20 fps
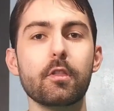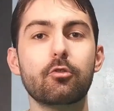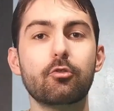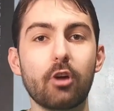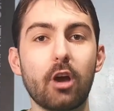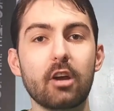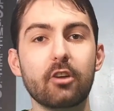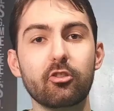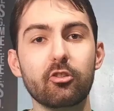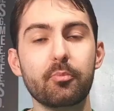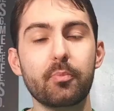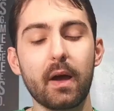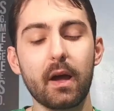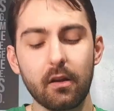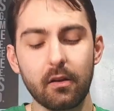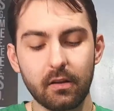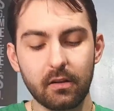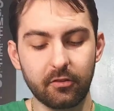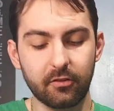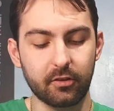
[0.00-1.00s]
the traction
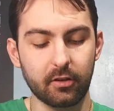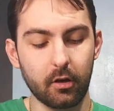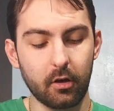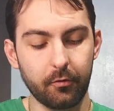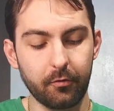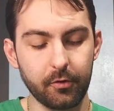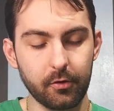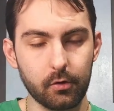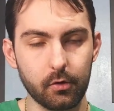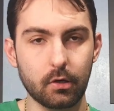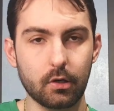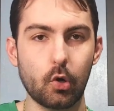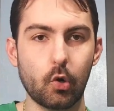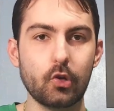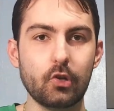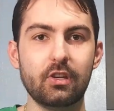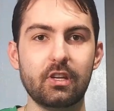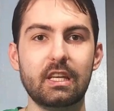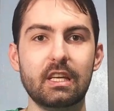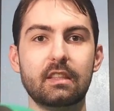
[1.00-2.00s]
pattern itself, you're
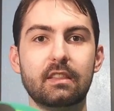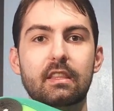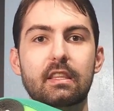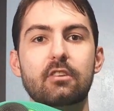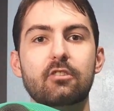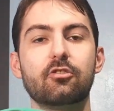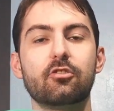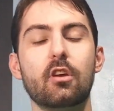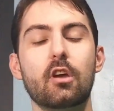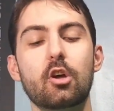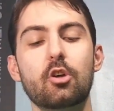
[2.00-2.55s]
going to get this